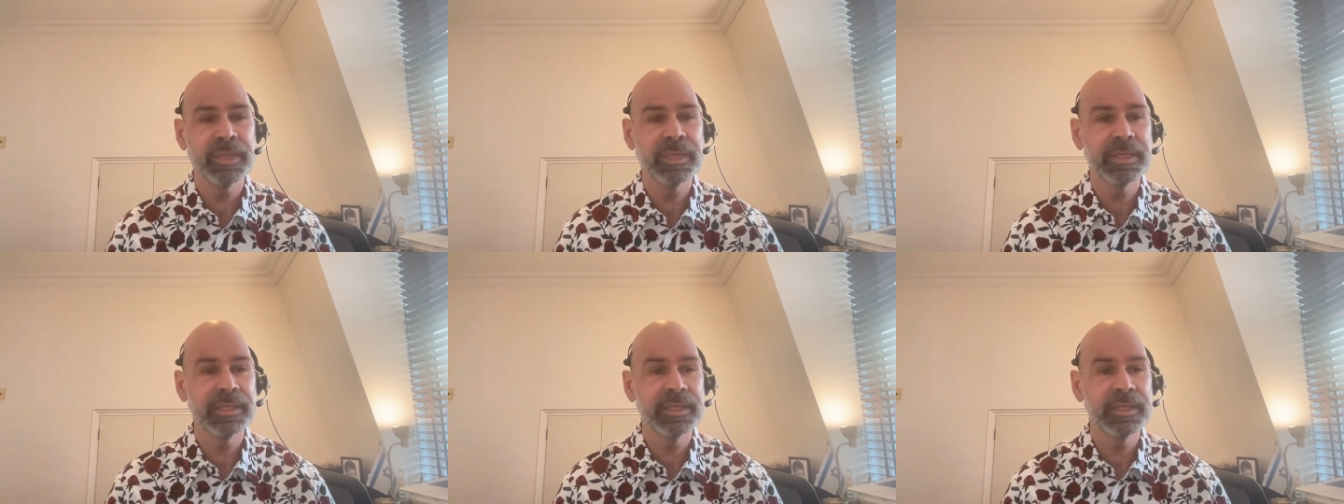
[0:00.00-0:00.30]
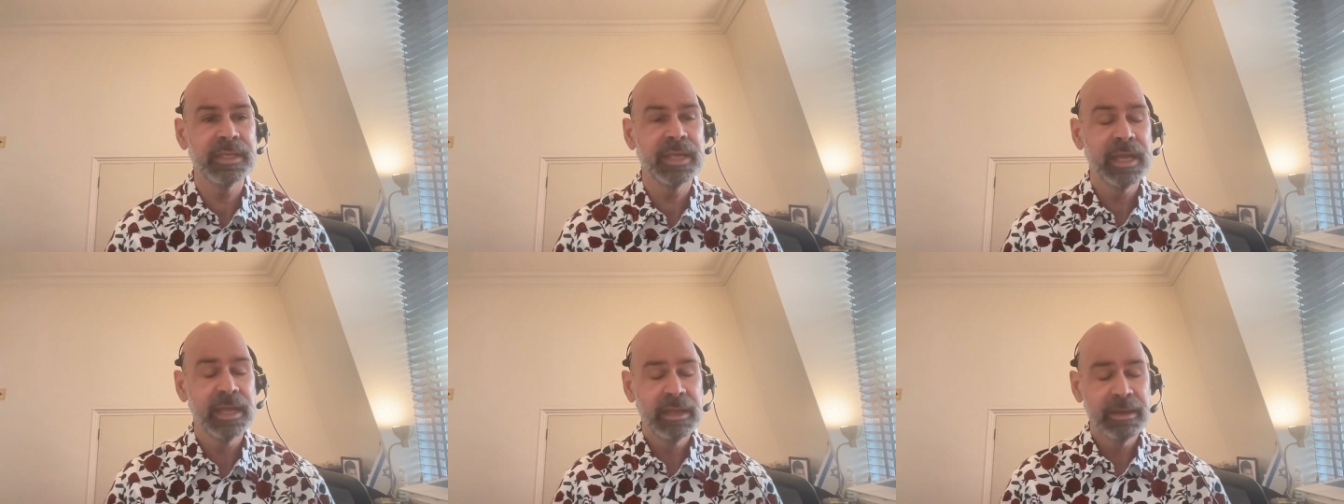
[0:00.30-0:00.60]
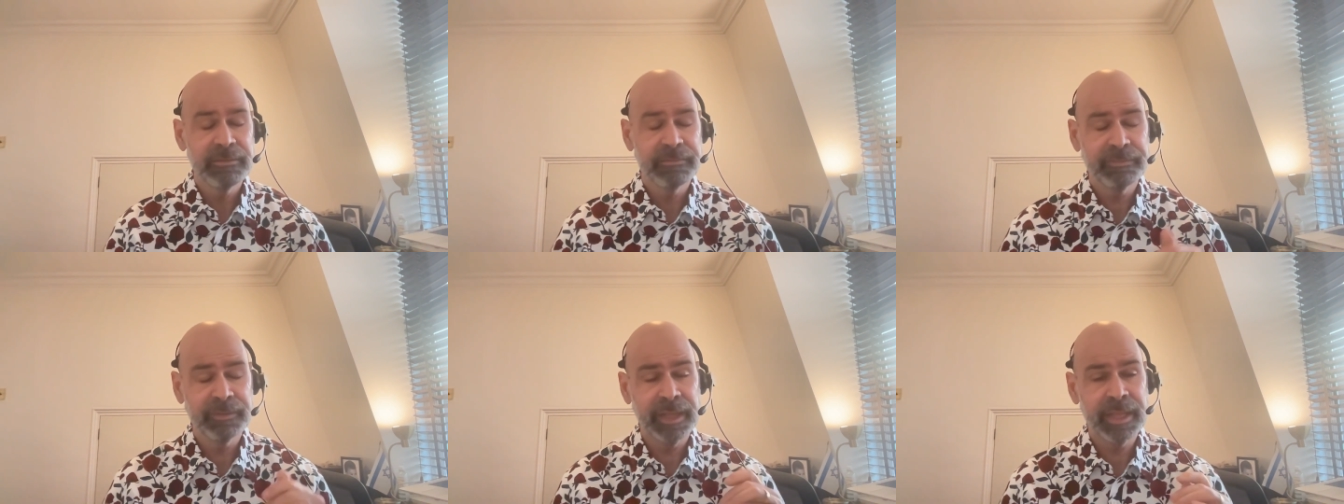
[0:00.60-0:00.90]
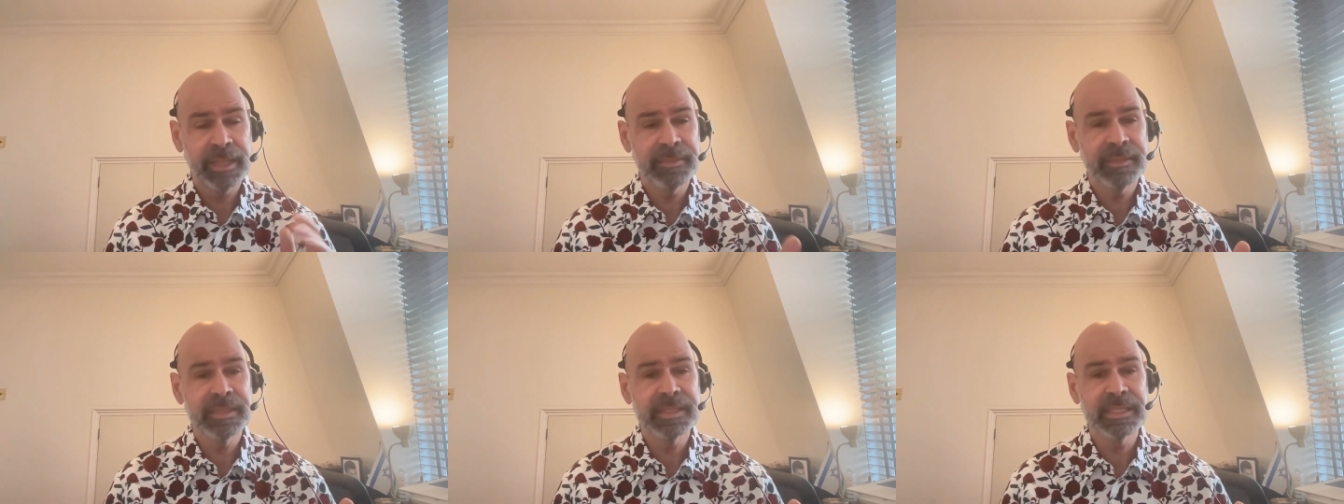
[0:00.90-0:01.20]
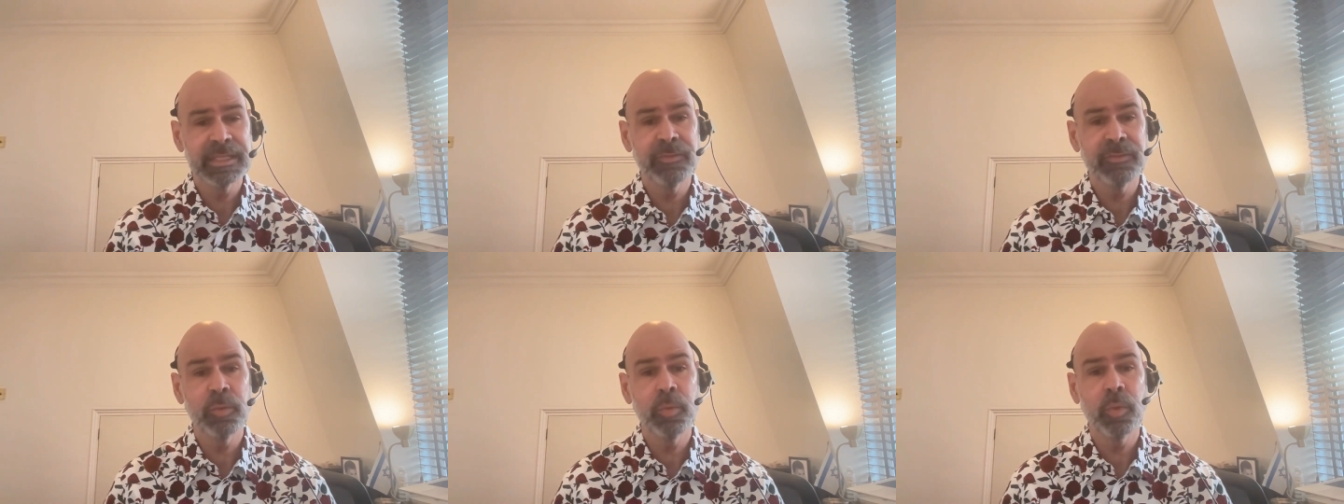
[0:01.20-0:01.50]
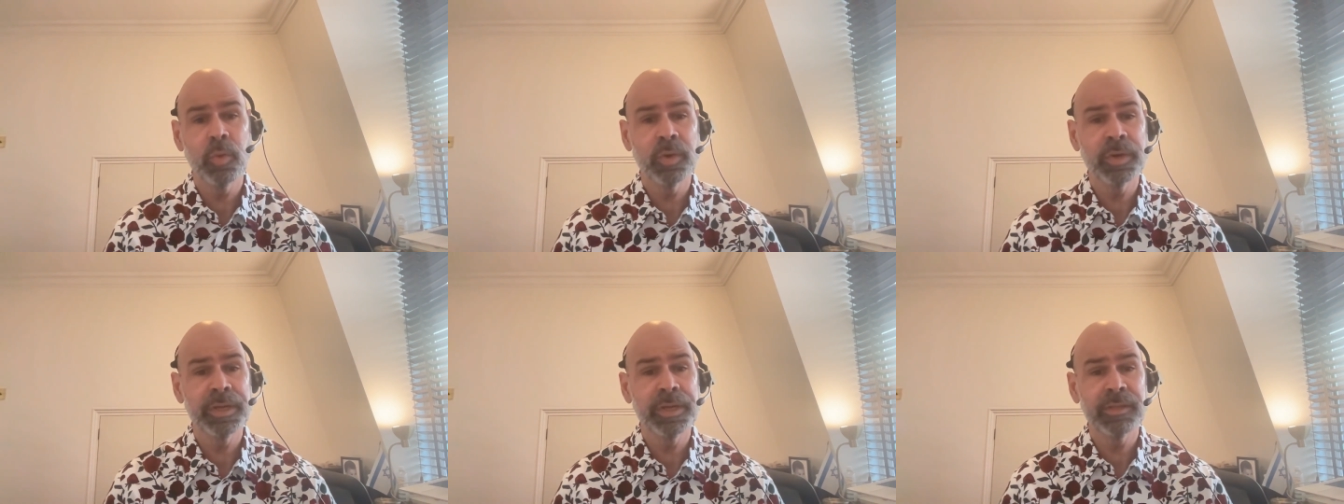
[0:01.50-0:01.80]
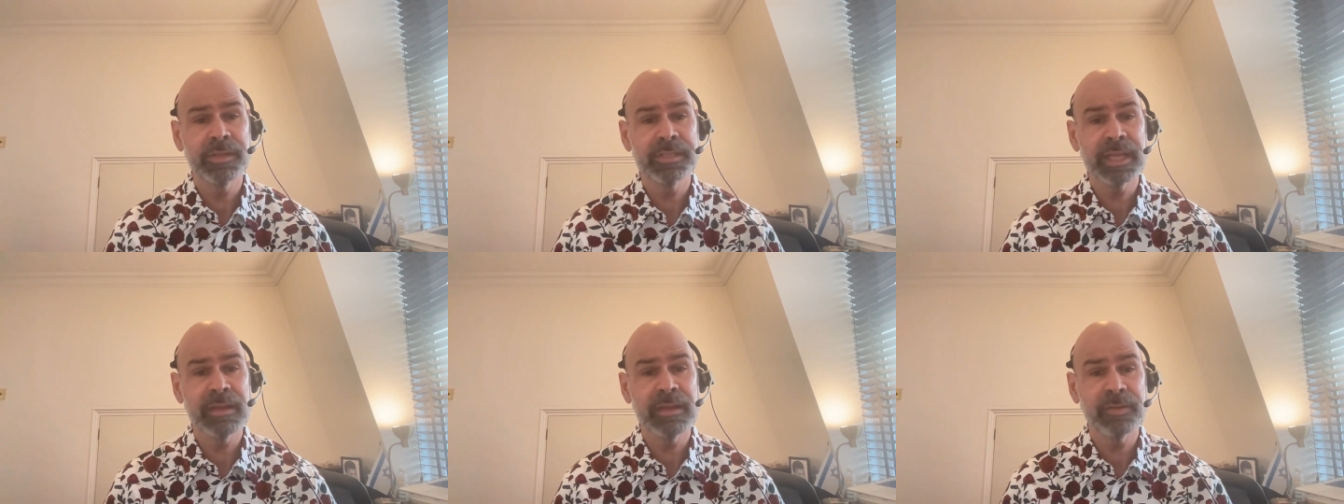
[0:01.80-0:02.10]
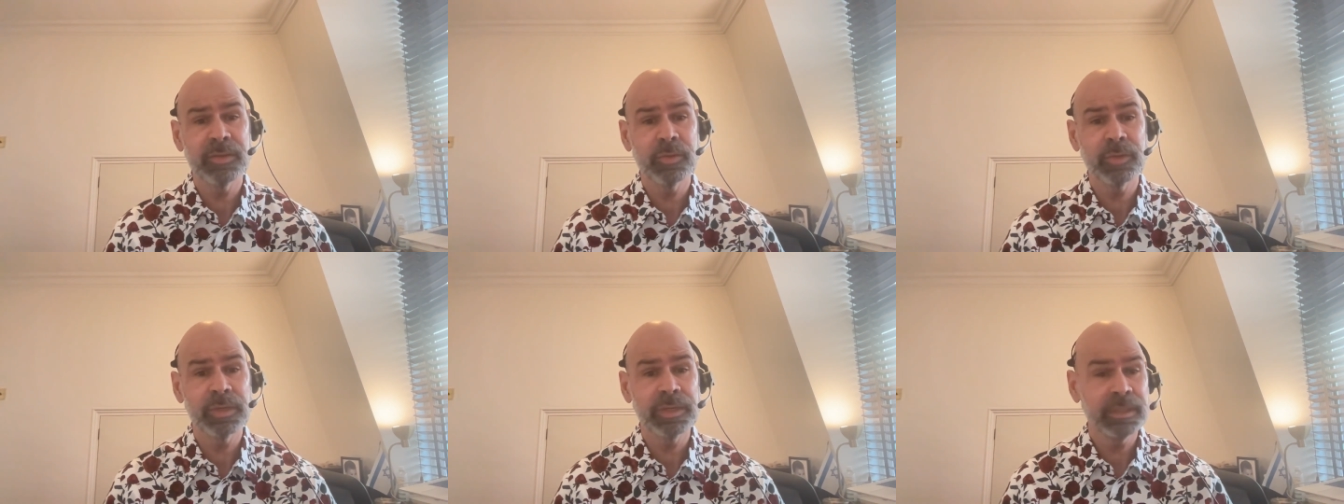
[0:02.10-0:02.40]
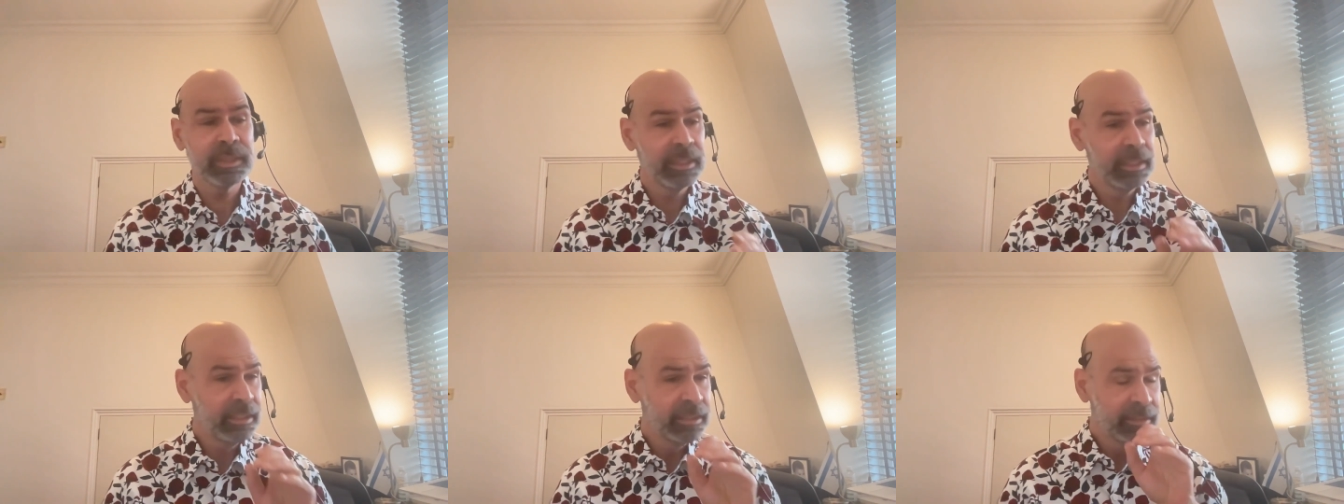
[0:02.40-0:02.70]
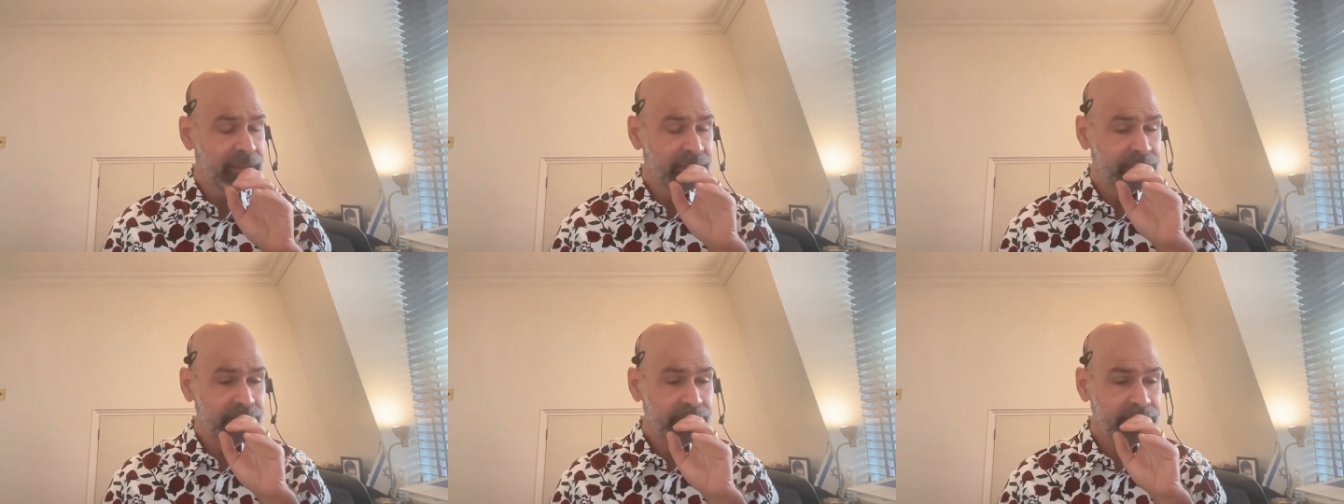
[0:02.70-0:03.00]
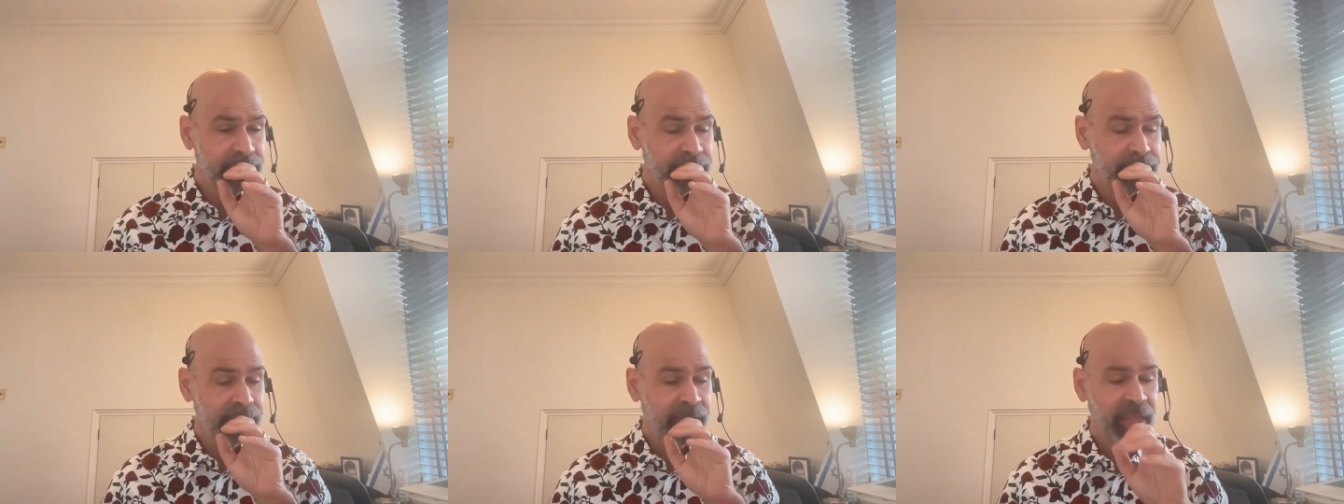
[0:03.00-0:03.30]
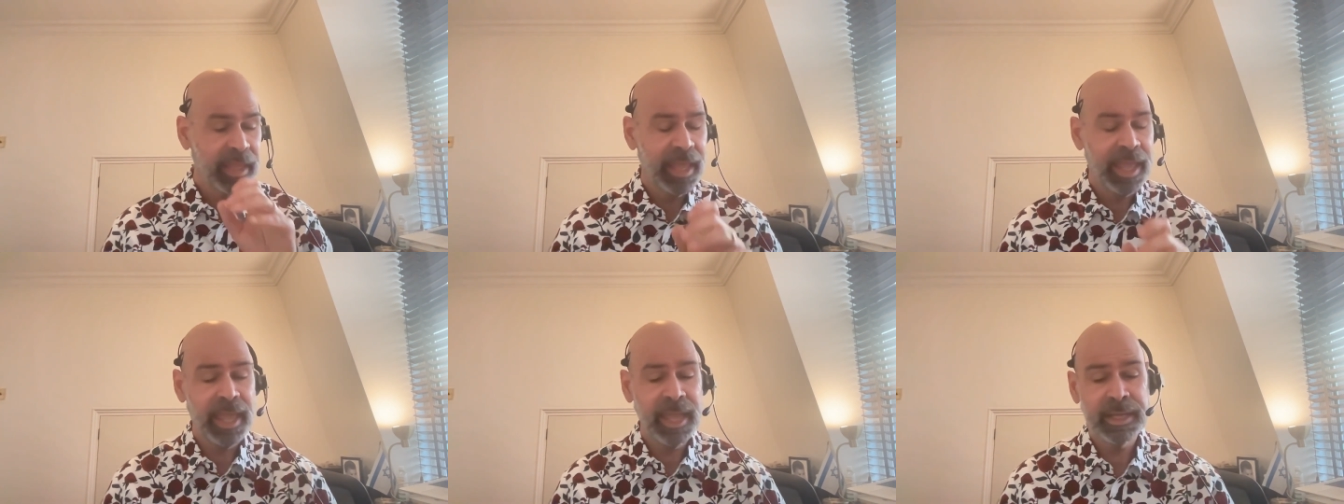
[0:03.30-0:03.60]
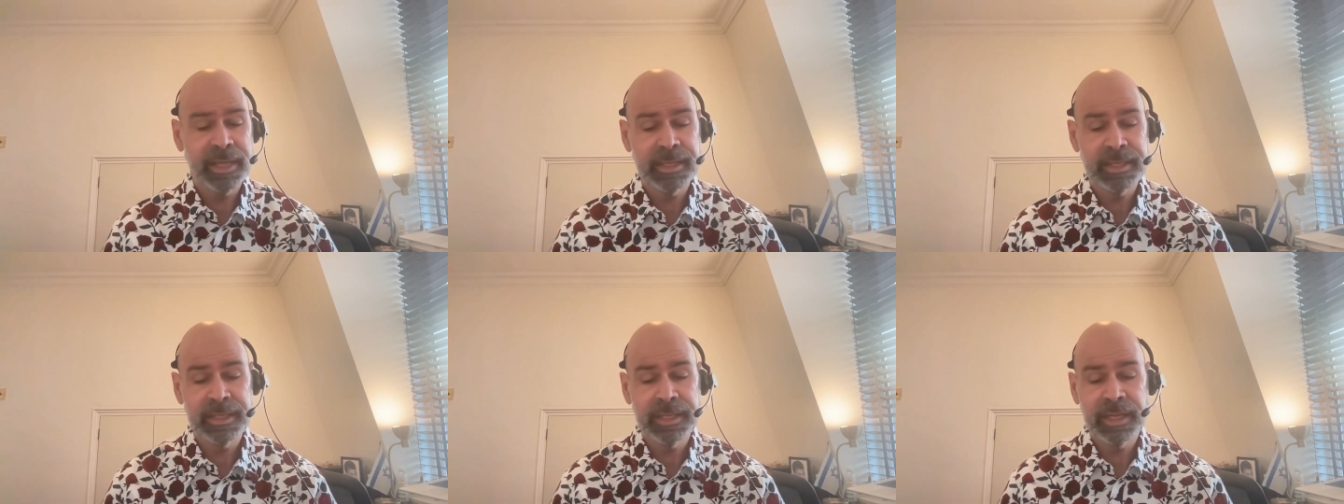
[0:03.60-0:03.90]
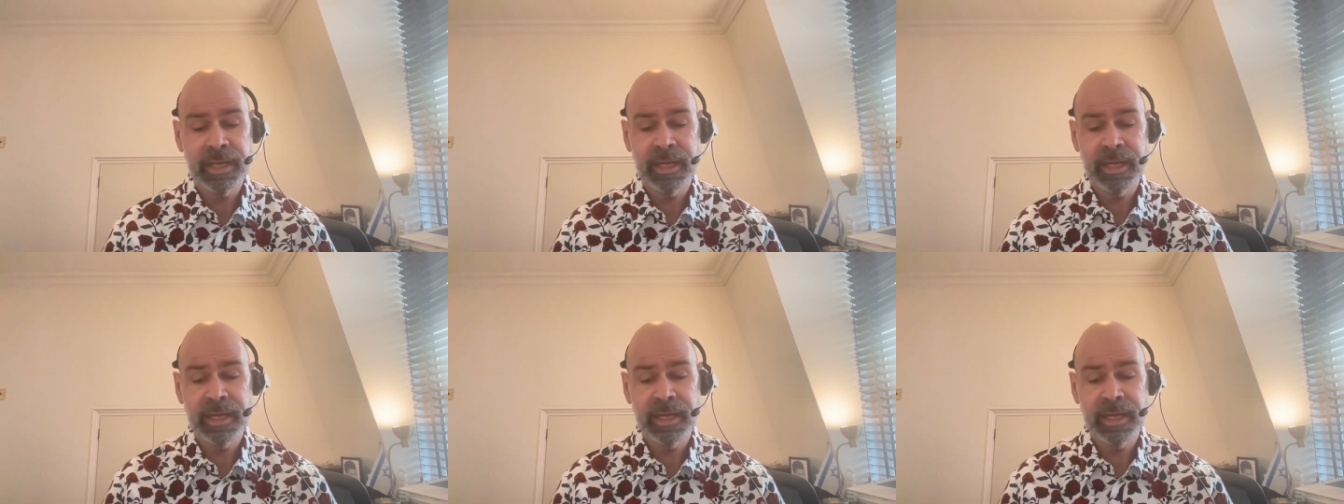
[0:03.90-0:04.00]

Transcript: He'd fled the civil war in El Salvador, and